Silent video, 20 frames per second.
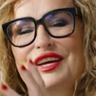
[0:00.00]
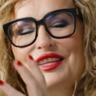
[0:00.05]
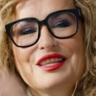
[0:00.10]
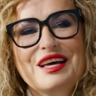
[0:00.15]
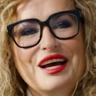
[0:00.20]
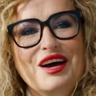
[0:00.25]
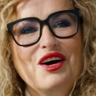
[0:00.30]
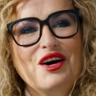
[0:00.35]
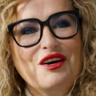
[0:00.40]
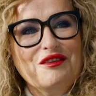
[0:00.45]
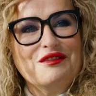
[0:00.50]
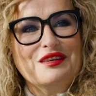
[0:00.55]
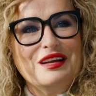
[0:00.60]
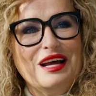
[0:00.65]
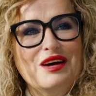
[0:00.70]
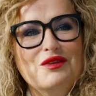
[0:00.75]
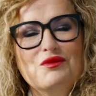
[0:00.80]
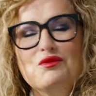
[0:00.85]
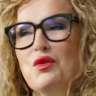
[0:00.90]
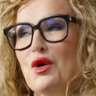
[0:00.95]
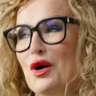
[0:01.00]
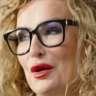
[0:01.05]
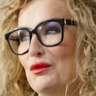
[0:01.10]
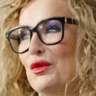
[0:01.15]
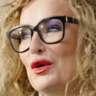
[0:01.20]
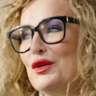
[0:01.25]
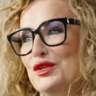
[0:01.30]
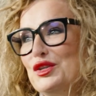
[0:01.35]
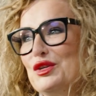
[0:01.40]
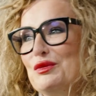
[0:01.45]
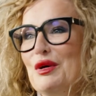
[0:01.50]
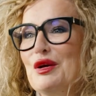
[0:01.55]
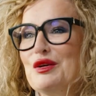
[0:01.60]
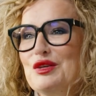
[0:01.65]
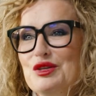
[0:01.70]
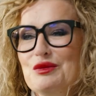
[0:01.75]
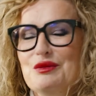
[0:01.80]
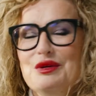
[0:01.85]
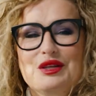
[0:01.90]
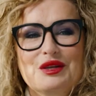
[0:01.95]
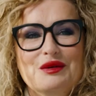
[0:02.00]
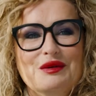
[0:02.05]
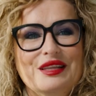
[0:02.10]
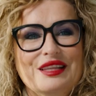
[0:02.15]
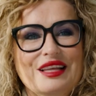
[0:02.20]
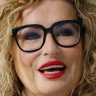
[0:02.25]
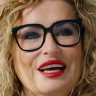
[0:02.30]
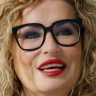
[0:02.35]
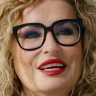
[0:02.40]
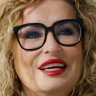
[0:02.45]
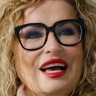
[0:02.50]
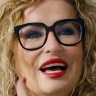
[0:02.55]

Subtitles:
that half an hour I was supposed to be doing that,